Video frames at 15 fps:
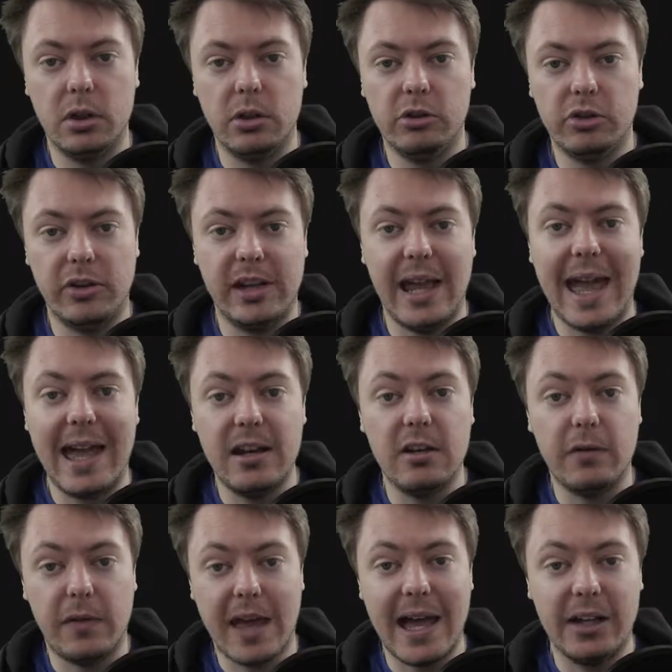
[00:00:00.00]
so the end
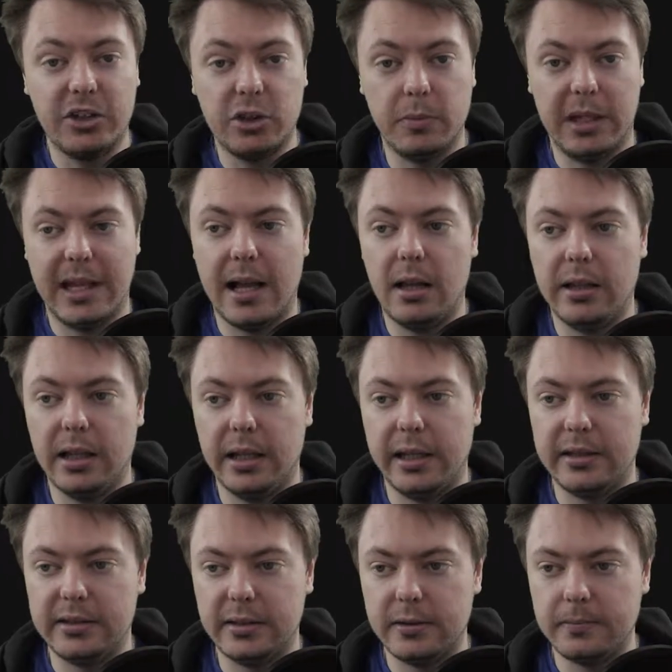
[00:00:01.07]
of that should be
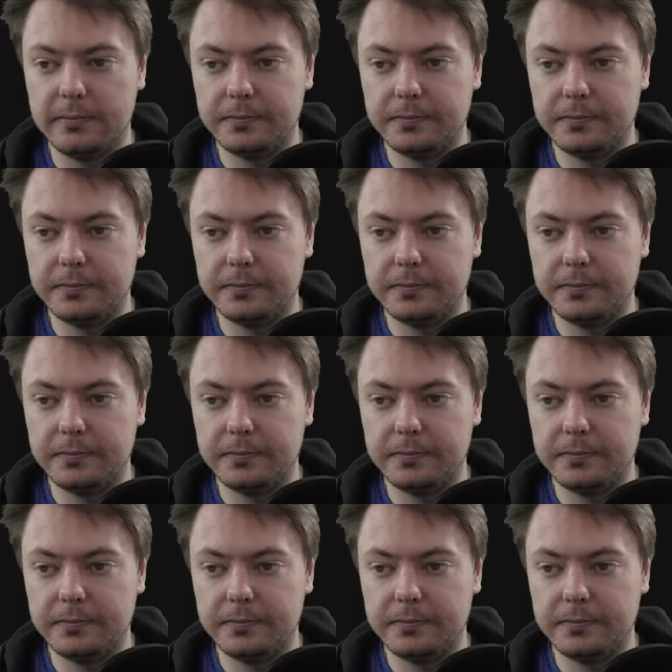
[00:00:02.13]
calculated.